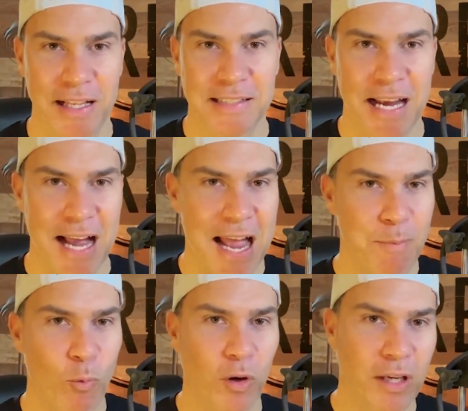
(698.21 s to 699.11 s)
It's like I am
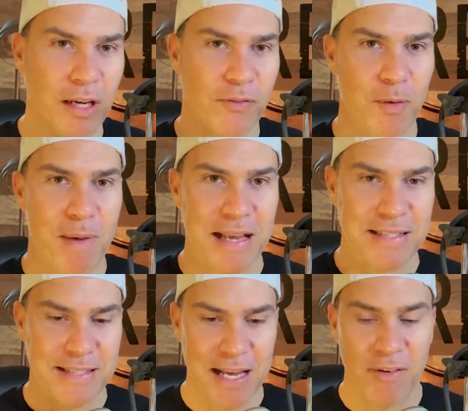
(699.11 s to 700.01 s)
working for
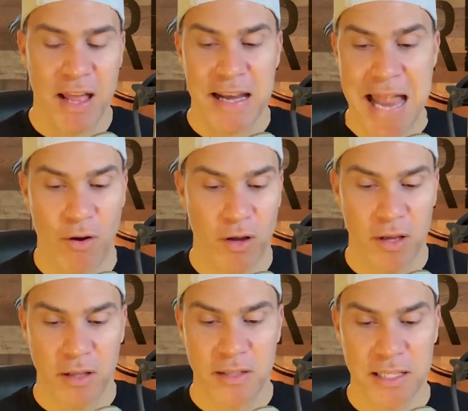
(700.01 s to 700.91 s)
myself. Now,
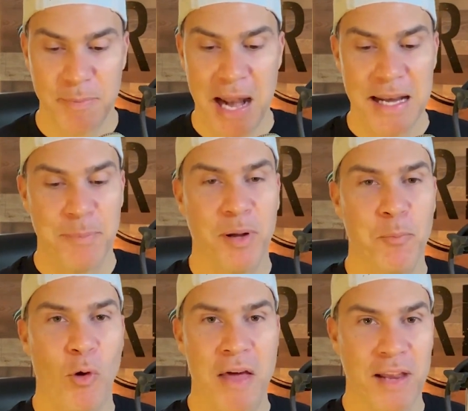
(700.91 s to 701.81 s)
doesn't mean I didn't put
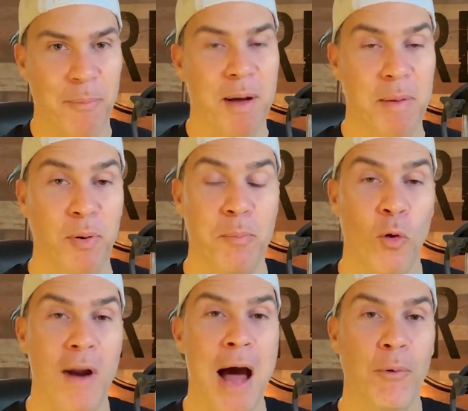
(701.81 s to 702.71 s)
more. I think I probably put
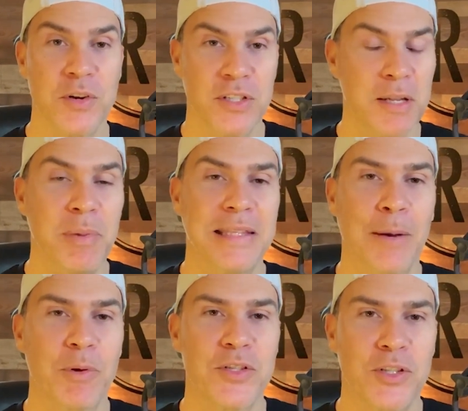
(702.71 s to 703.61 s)
more hours in, but they
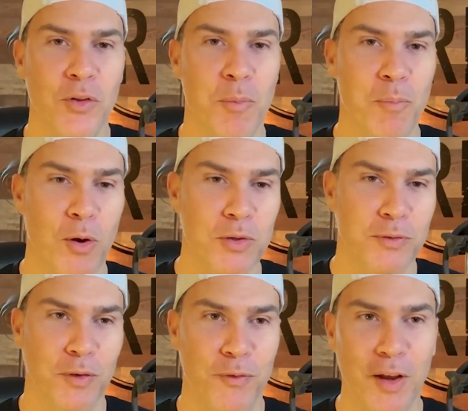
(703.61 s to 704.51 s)
were still the
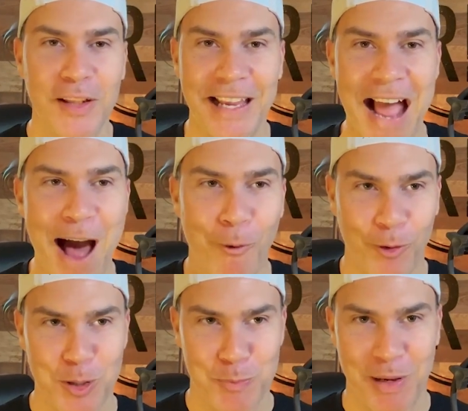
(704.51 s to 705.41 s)
most fulfilling
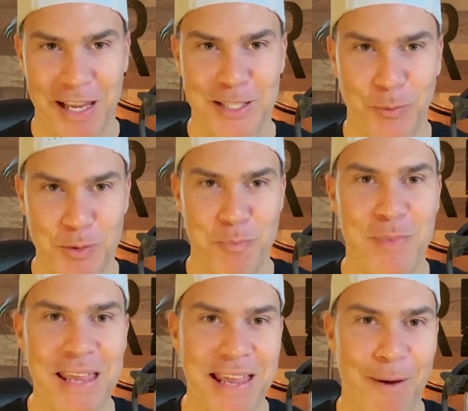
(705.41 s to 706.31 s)
hours because it was
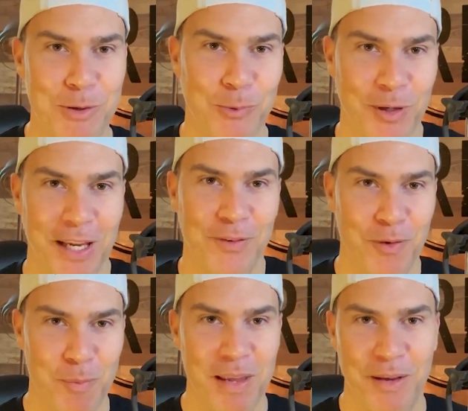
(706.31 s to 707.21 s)
me. I was working
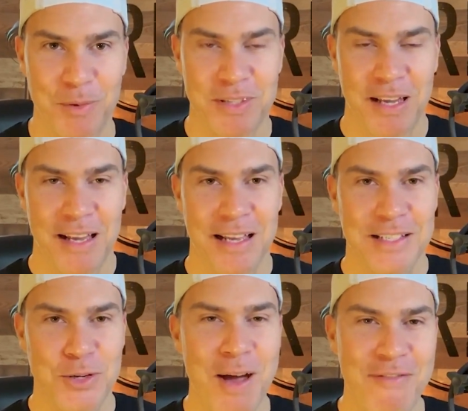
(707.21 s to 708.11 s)
for me.
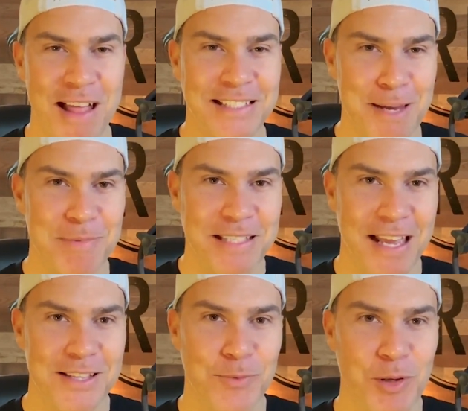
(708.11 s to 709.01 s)
Did you have that same
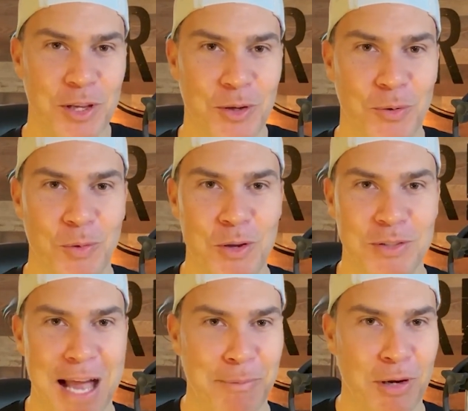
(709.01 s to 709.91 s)
sense when you
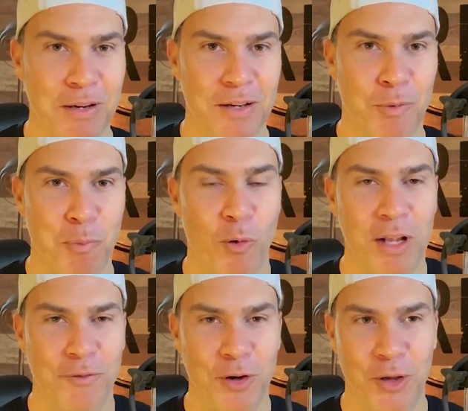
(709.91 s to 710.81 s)
stopped
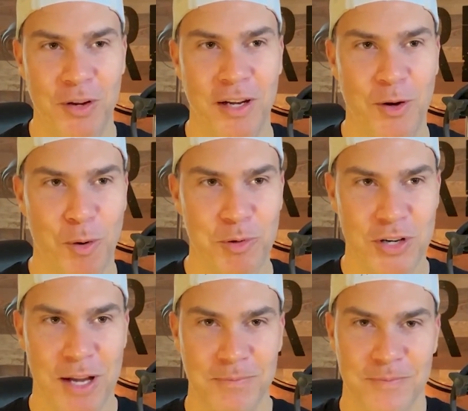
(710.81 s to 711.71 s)
reporting for duty at a corporate
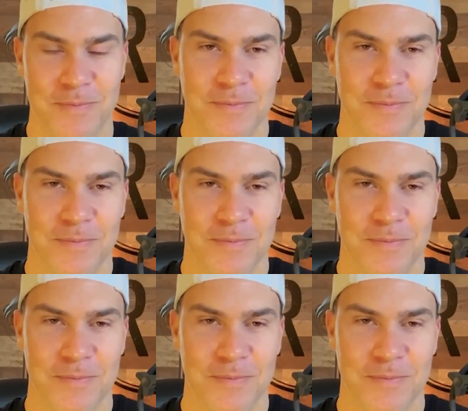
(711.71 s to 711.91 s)
job?